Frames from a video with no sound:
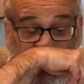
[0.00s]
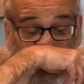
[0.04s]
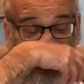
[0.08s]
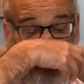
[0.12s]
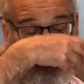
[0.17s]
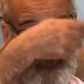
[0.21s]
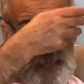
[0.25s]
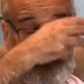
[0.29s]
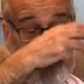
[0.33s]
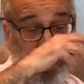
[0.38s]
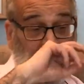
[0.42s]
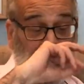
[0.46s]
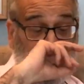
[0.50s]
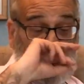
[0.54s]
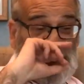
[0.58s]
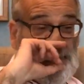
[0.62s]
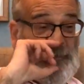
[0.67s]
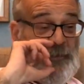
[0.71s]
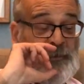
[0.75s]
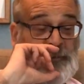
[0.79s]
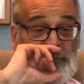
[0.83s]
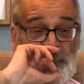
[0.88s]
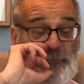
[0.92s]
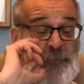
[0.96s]
So, mm -hmm. so
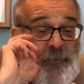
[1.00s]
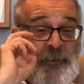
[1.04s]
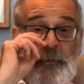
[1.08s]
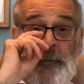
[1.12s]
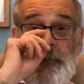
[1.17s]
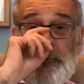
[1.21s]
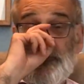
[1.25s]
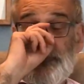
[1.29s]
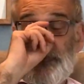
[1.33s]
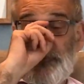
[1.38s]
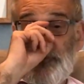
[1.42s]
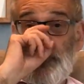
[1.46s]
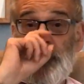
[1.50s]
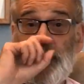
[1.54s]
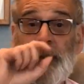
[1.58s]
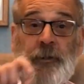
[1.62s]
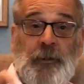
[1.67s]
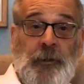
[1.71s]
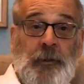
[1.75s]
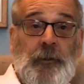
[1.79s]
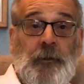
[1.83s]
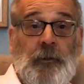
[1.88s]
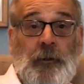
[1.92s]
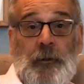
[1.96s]
for instance, particularly in
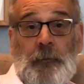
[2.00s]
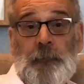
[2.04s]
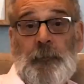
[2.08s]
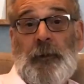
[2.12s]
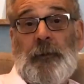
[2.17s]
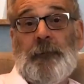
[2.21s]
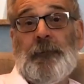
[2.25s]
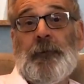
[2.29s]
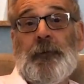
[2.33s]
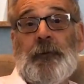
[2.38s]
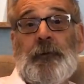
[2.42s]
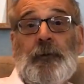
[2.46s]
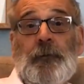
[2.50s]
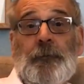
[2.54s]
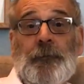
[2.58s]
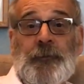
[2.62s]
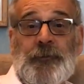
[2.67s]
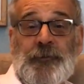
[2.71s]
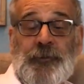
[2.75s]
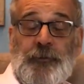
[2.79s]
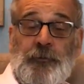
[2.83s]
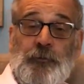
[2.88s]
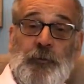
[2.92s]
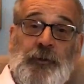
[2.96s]
Turkey, I mean, I think, you know,
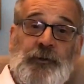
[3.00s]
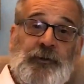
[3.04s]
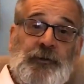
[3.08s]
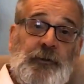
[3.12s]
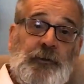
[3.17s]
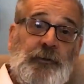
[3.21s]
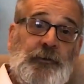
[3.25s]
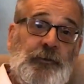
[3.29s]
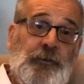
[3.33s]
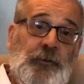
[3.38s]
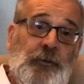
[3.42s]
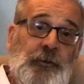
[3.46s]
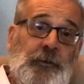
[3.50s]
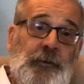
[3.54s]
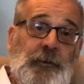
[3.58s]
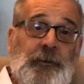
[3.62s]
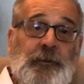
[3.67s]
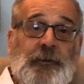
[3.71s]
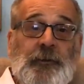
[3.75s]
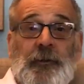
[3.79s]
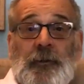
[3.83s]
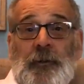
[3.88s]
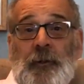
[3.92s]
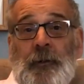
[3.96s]
the situation in
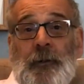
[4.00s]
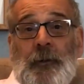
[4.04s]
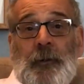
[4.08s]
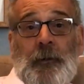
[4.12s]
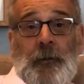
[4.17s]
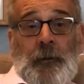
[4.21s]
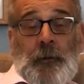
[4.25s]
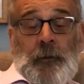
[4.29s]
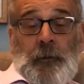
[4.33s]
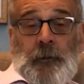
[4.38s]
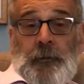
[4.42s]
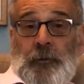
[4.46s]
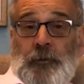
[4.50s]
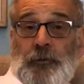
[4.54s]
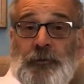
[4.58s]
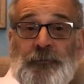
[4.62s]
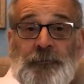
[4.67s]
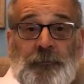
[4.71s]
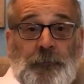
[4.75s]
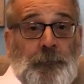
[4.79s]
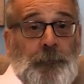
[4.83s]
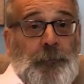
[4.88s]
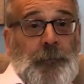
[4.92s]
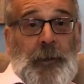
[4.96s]
Turkey
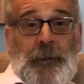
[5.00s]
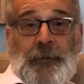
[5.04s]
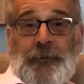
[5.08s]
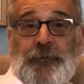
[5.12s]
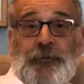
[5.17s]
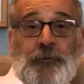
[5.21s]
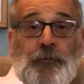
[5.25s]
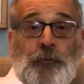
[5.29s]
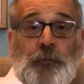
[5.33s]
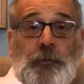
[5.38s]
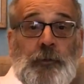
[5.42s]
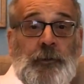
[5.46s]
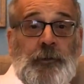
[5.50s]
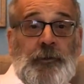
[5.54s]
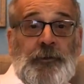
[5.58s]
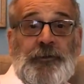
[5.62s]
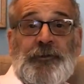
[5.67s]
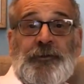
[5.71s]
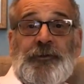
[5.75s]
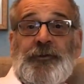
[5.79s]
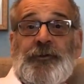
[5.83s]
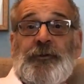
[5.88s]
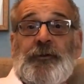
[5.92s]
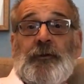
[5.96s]
goes from bad to
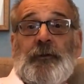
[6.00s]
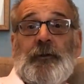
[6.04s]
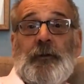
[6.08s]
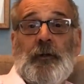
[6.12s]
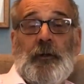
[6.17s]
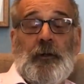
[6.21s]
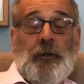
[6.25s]
worse.